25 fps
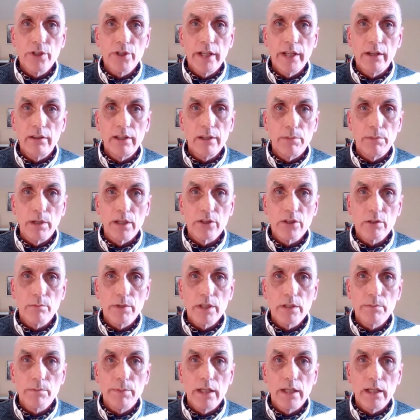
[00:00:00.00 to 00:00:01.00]
Neoliberalism
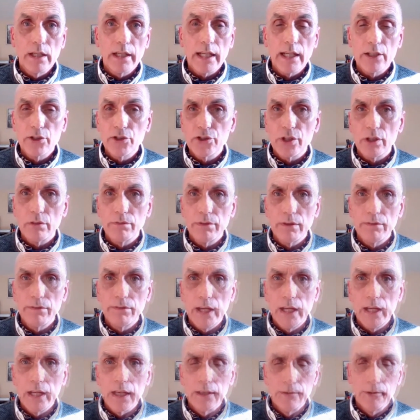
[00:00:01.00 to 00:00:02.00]
has been a catastrophic
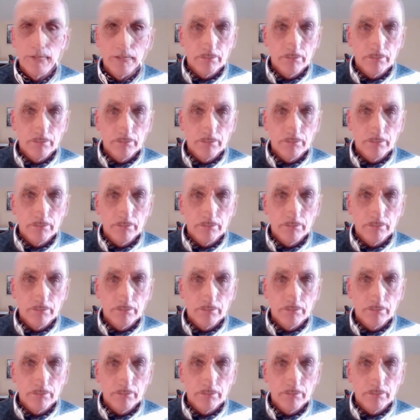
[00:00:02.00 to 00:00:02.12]
failure.